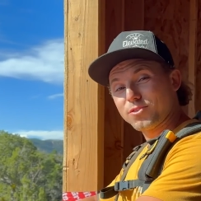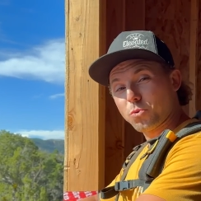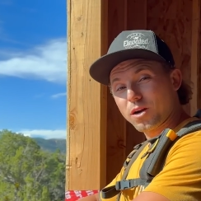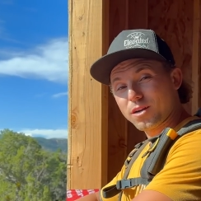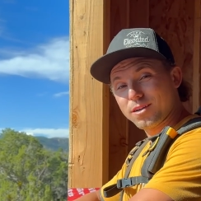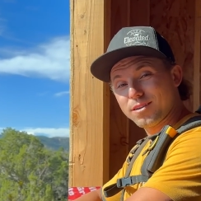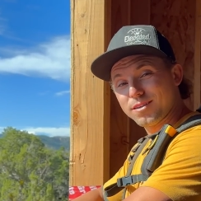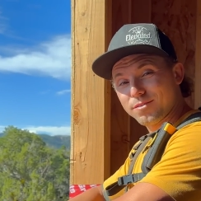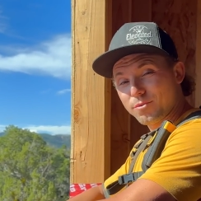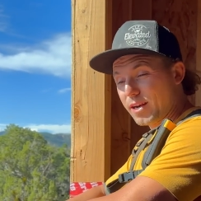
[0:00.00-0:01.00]
it to work.
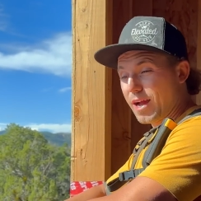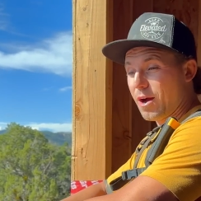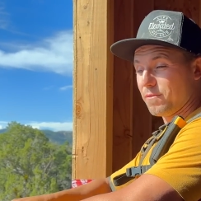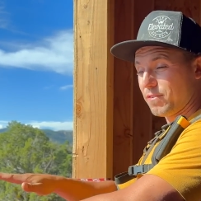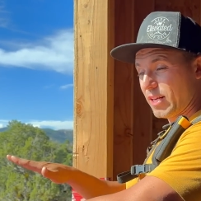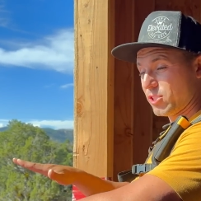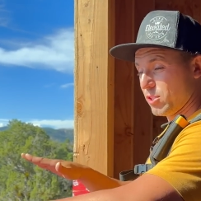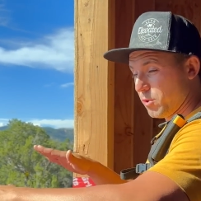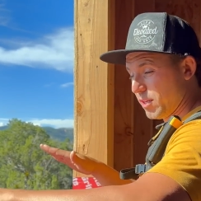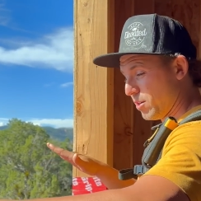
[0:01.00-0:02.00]
Right now I'm flashing
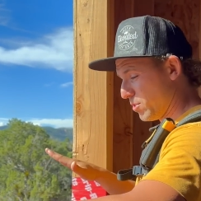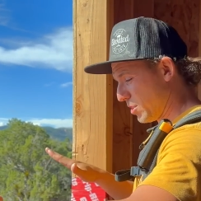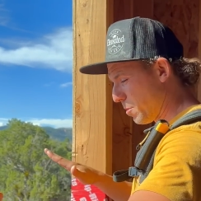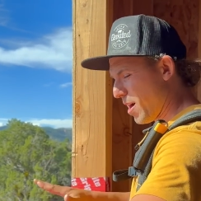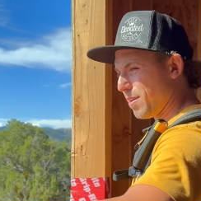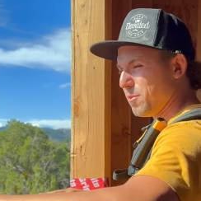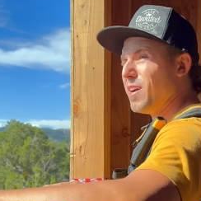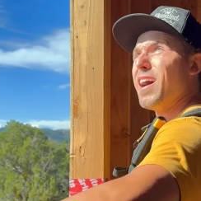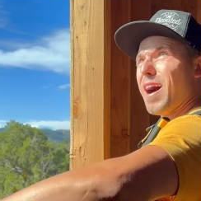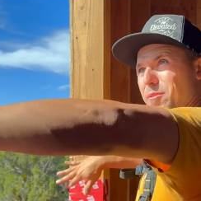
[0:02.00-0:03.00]
the windows, the bottom.
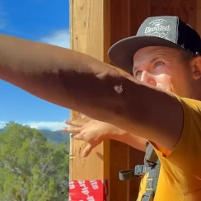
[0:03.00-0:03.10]
I'm gonna